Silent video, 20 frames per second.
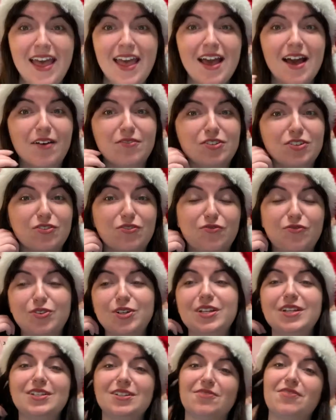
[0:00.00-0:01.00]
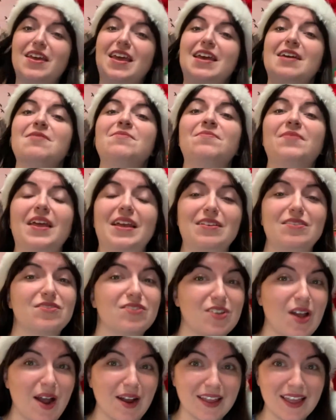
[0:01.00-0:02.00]
Of just footage of him like
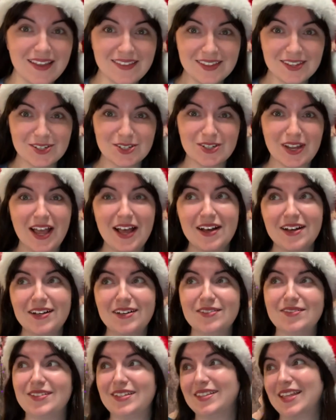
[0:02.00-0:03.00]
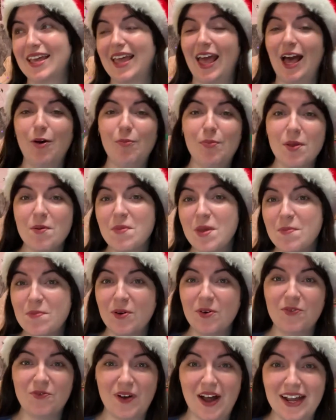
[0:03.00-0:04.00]
stocking the shelves and like helping
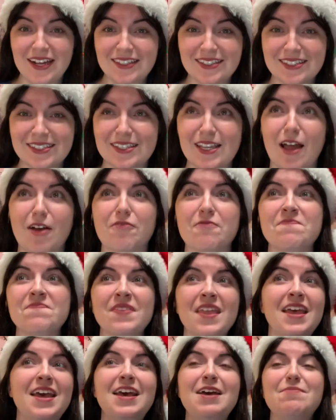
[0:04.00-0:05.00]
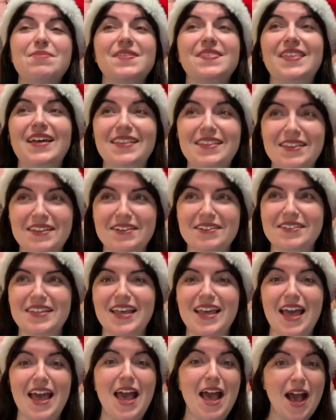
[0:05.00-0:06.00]
people find stuff. But then there's
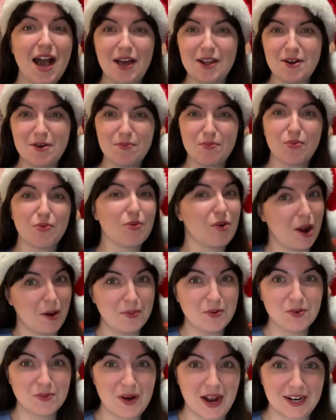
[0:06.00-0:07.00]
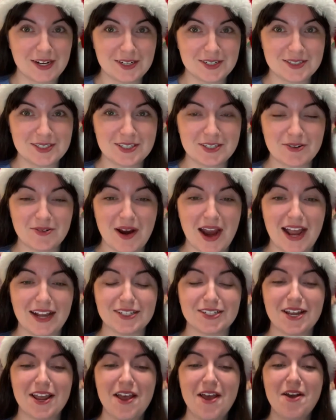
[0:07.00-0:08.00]
like an abrupt record
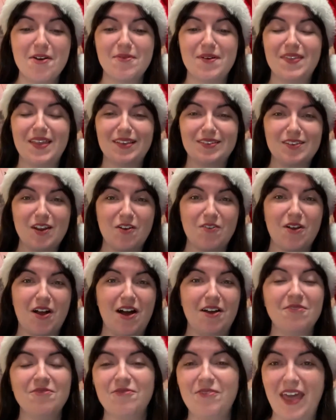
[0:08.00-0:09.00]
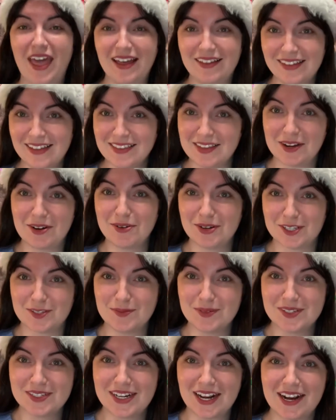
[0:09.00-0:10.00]
scratch when they start unveiling the
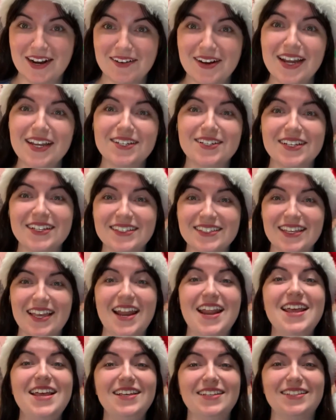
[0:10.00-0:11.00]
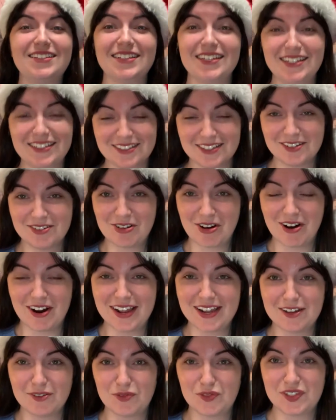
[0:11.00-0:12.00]
Christmas decorations and he sees a
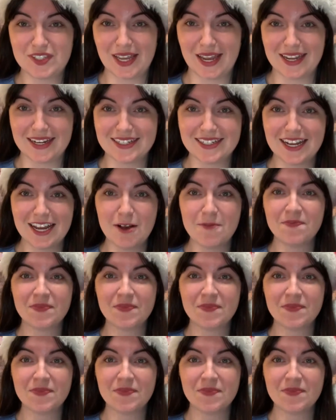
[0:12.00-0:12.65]
drawing of Santa